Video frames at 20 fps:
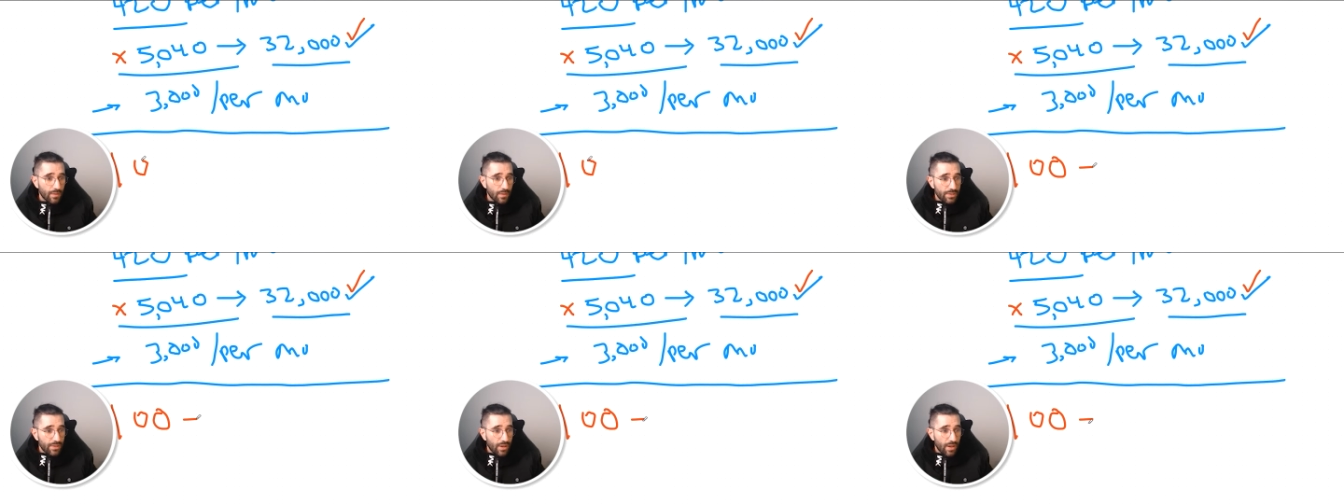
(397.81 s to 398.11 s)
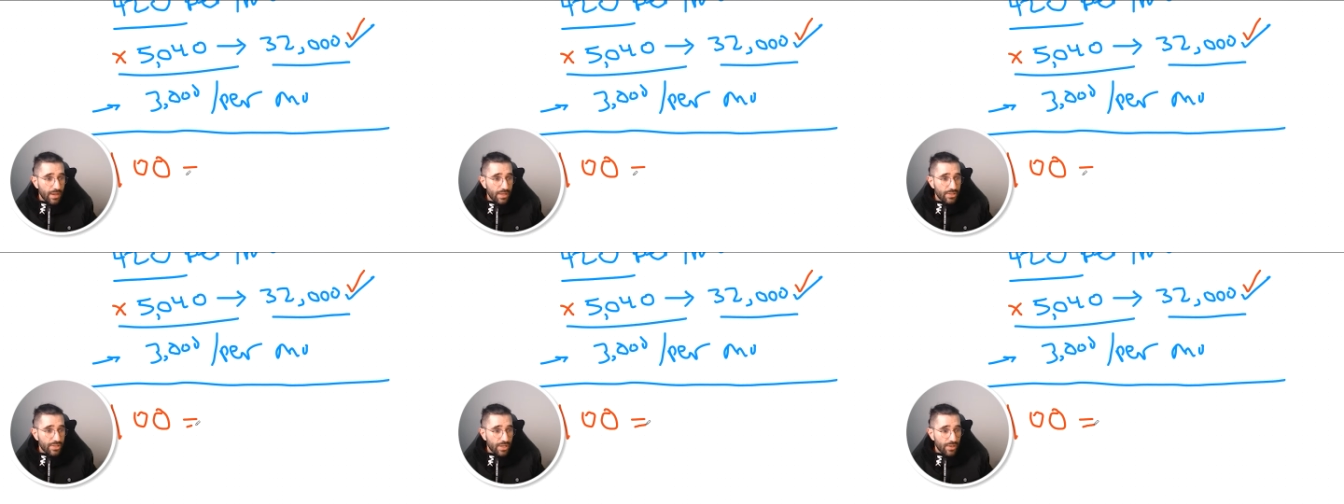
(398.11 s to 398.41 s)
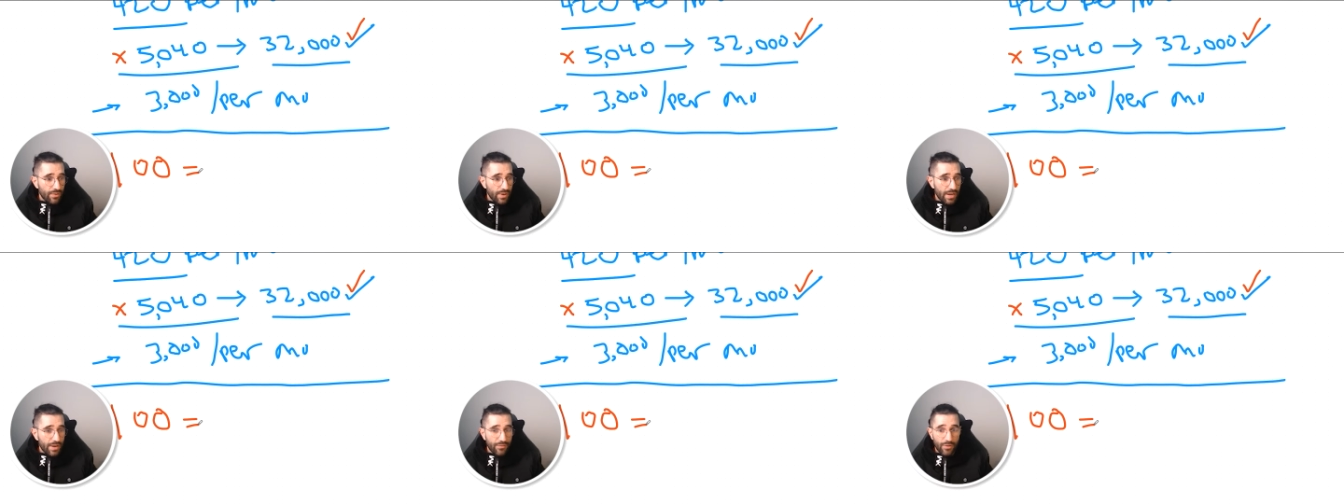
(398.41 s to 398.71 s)
and
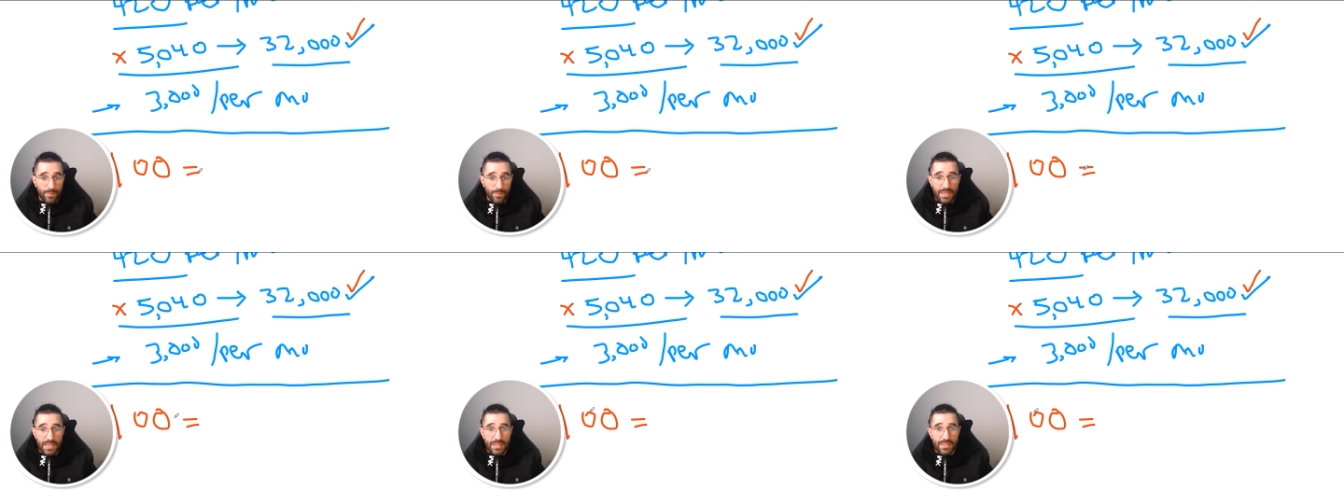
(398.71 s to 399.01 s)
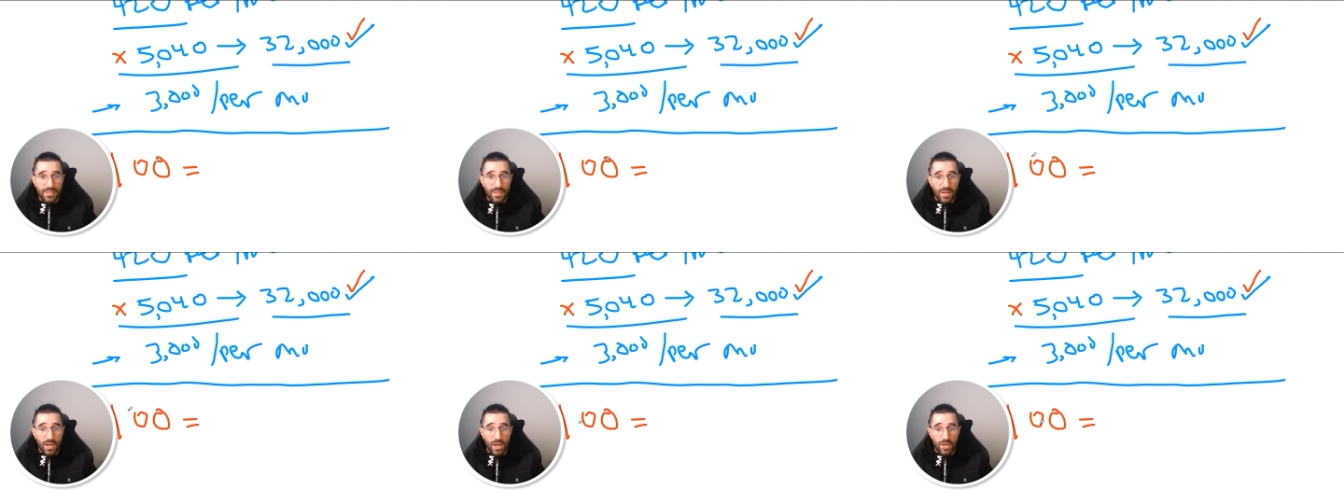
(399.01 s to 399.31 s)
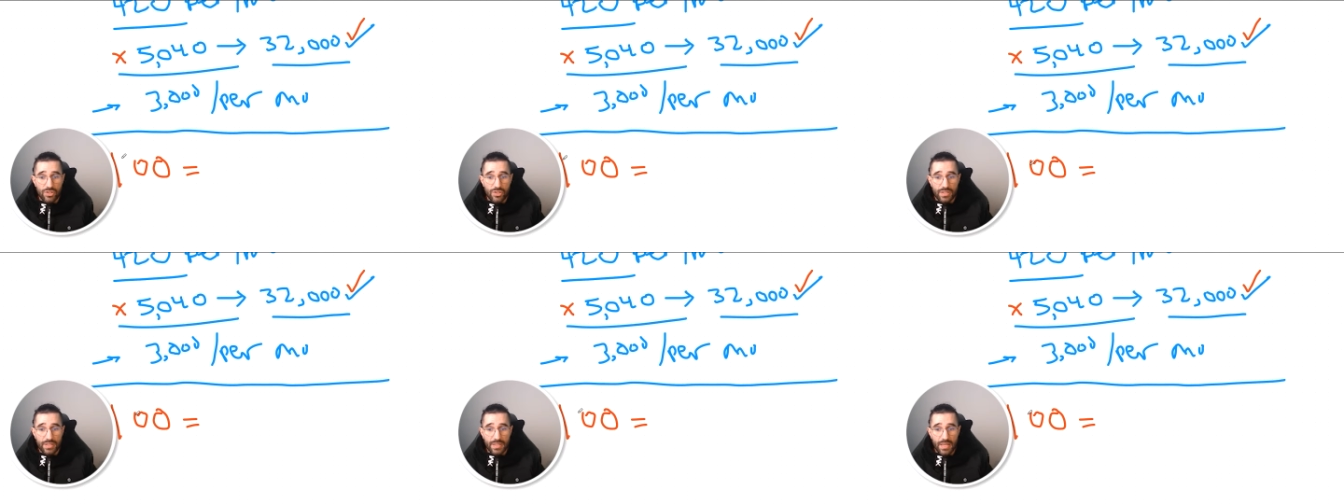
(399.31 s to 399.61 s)
I generate from
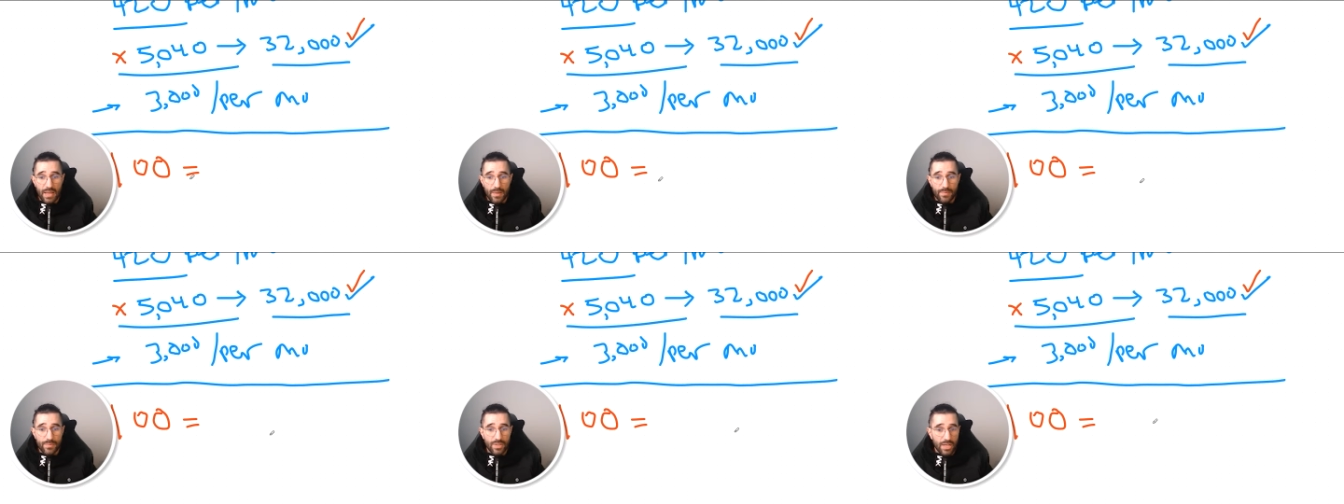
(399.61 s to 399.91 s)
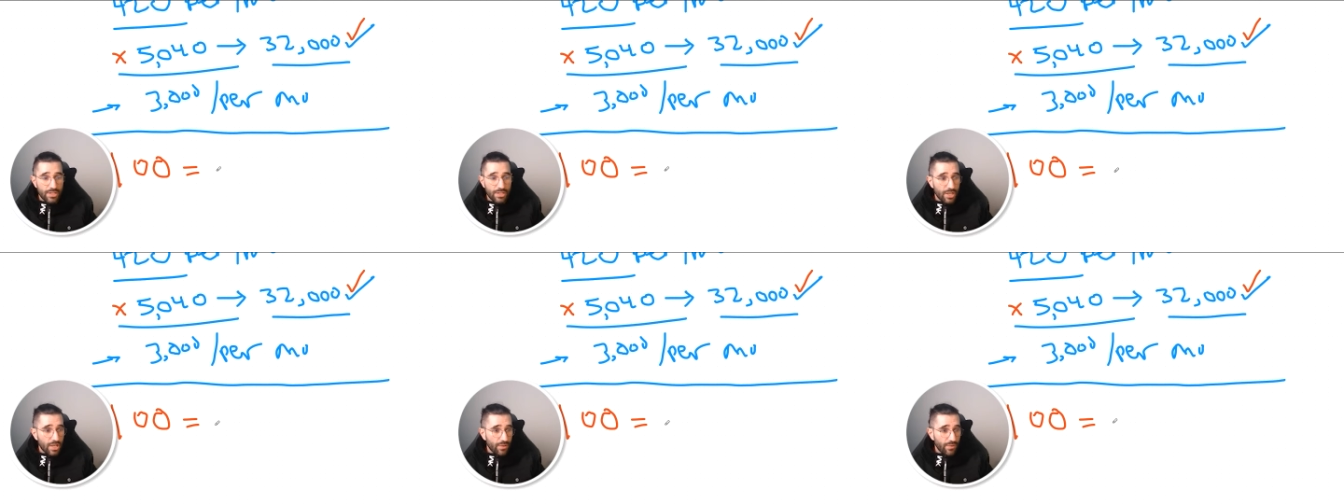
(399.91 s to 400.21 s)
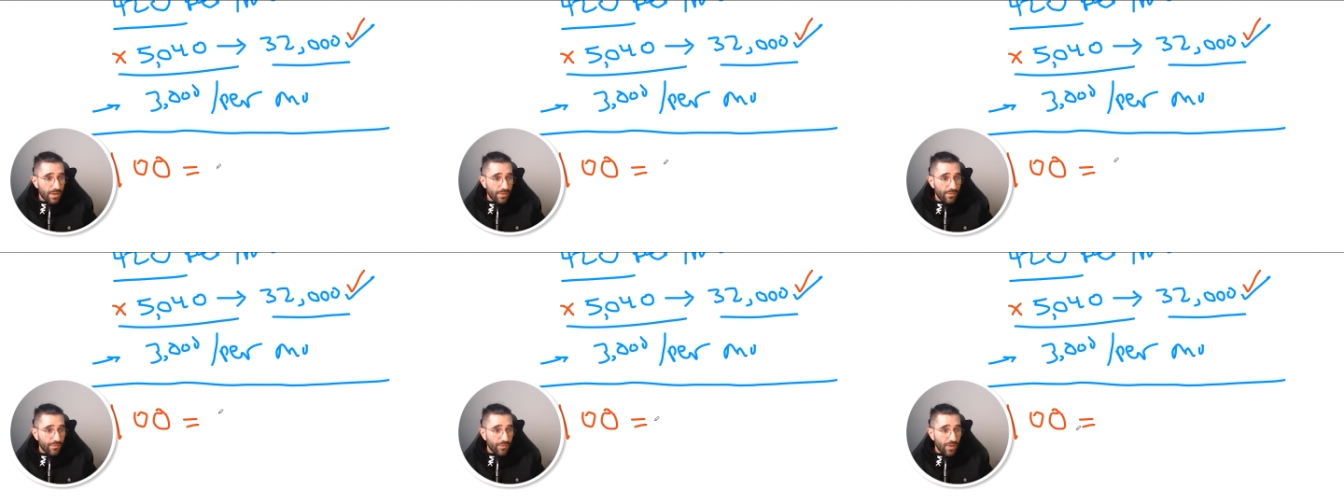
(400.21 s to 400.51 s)
these 100 DMs, I
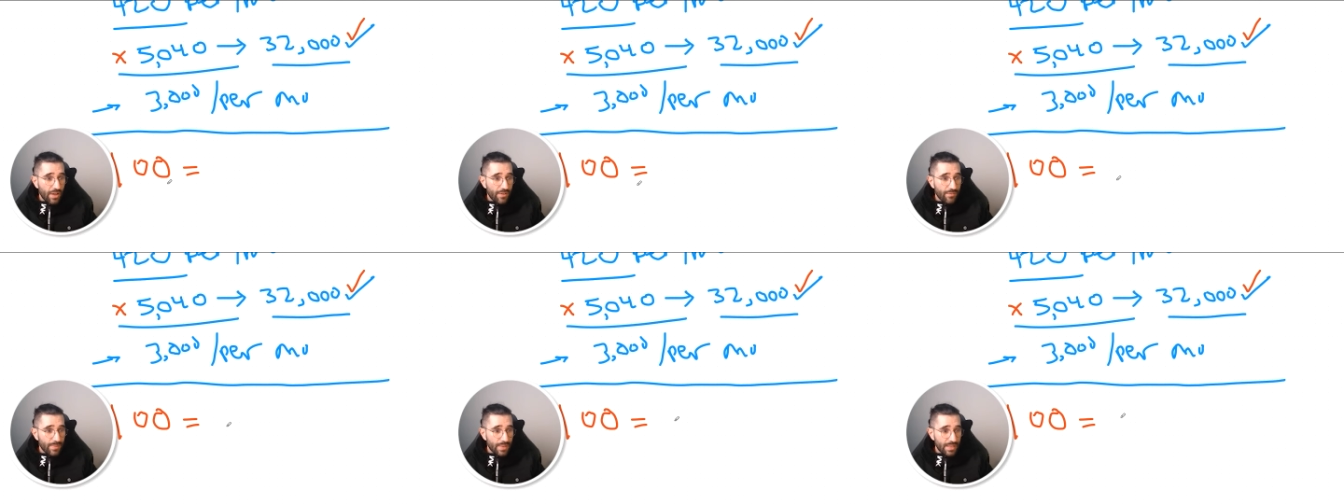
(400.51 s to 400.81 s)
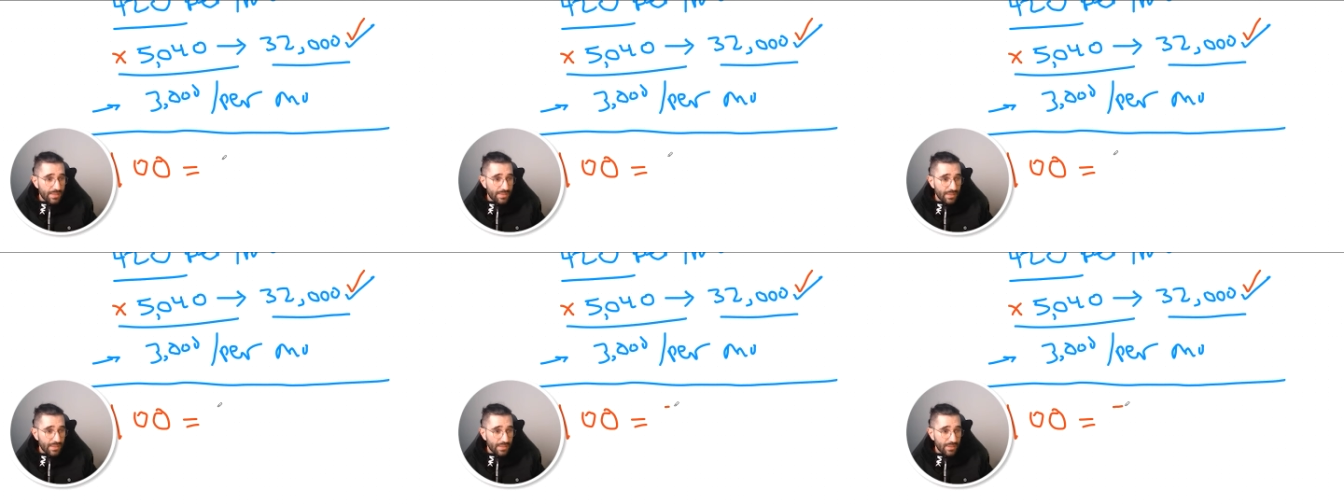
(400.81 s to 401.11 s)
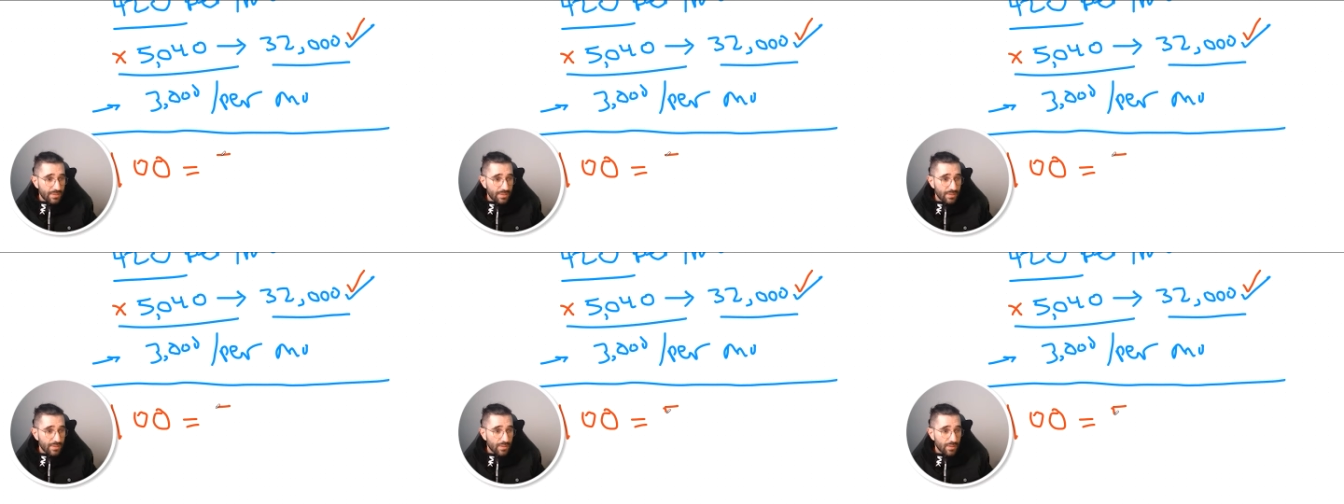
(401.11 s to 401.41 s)
generate five
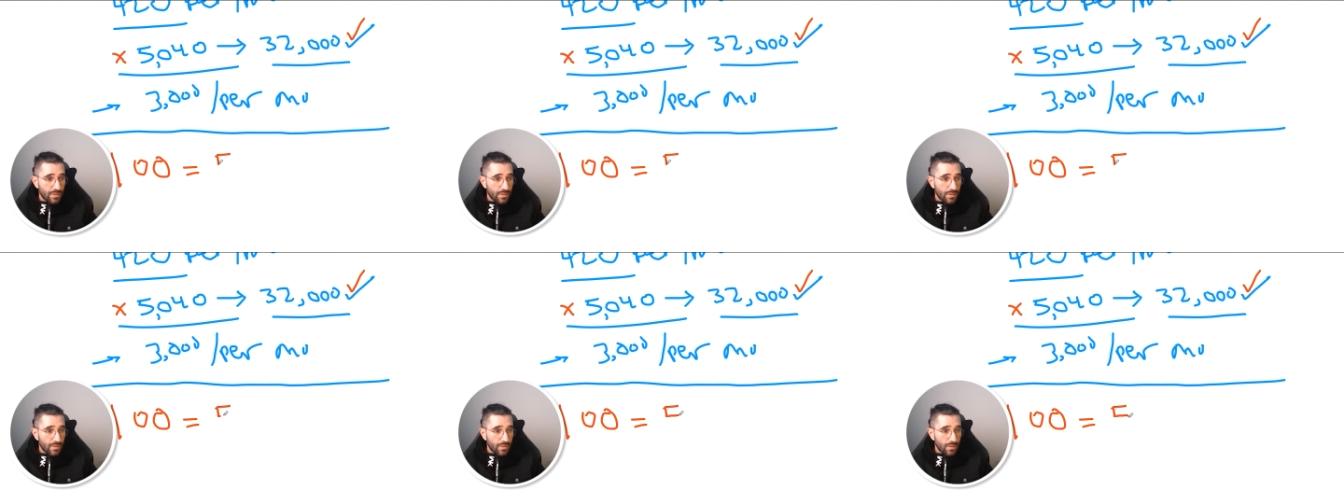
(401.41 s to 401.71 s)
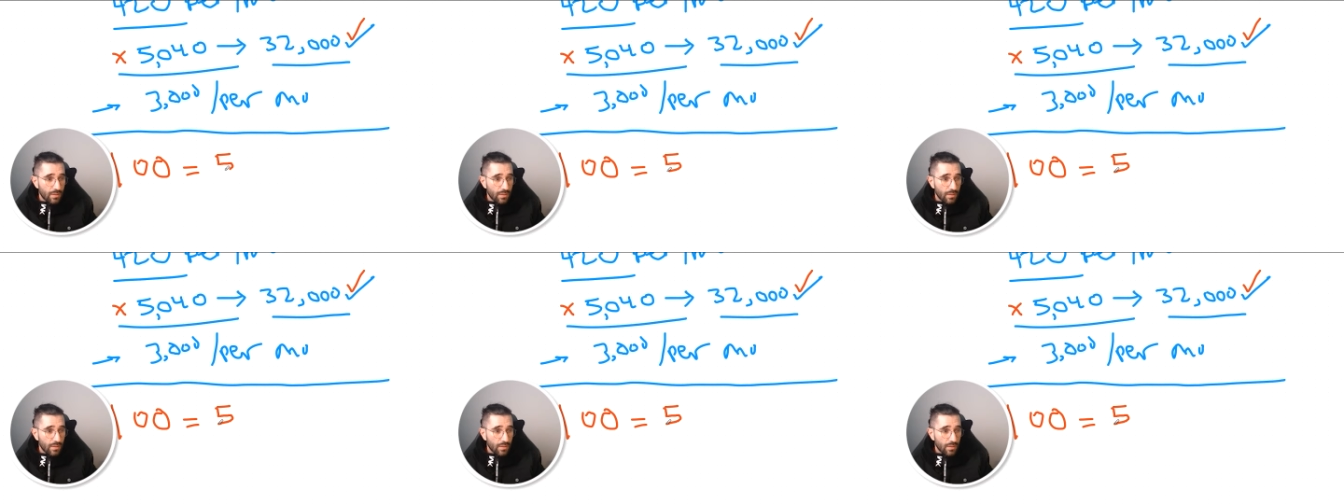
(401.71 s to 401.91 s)
meetings.